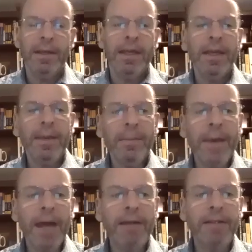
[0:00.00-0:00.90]

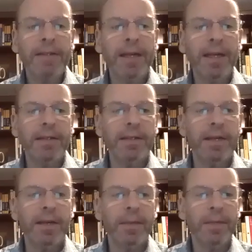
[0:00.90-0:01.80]
impacts and
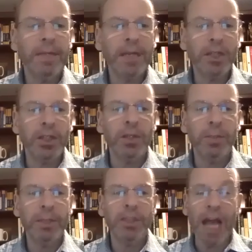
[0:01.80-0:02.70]
potentially could
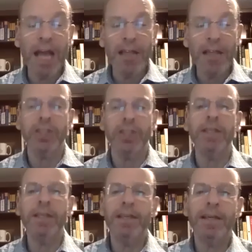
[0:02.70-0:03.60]
be challenging
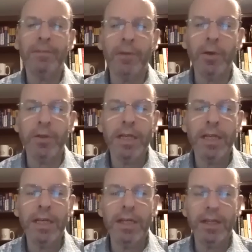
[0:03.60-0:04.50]
for those in
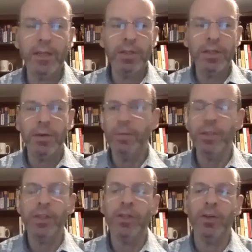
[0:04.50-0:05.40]
Indian country. So
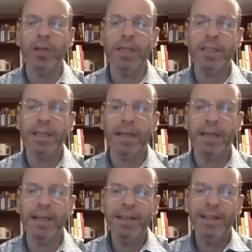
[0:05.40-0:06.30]
just curious
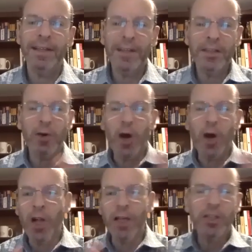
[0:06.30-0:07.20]
These are
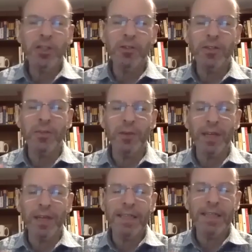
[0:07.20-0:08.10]
all issues that
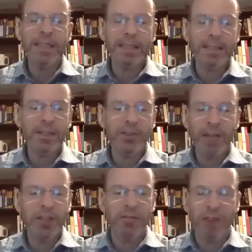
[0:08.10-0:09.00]
relate to the
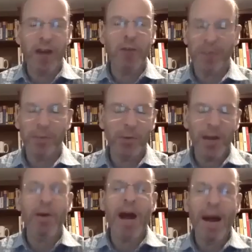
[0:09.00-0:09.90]
strange environment that we're
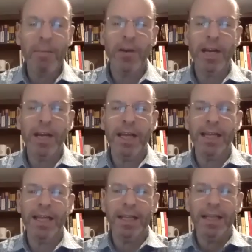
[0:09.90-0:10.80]
now operating
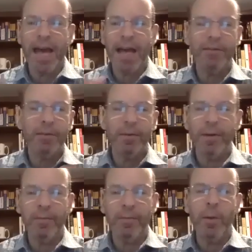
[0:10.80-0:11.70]
in and the lack of
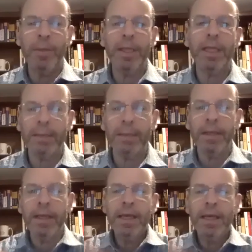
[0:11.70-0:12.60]
mobility. But
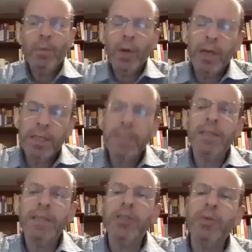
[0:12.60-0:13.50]
what is the
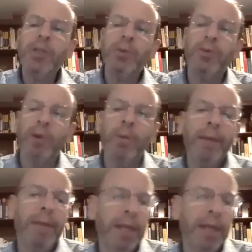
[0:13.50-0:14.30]
situation with vote by mail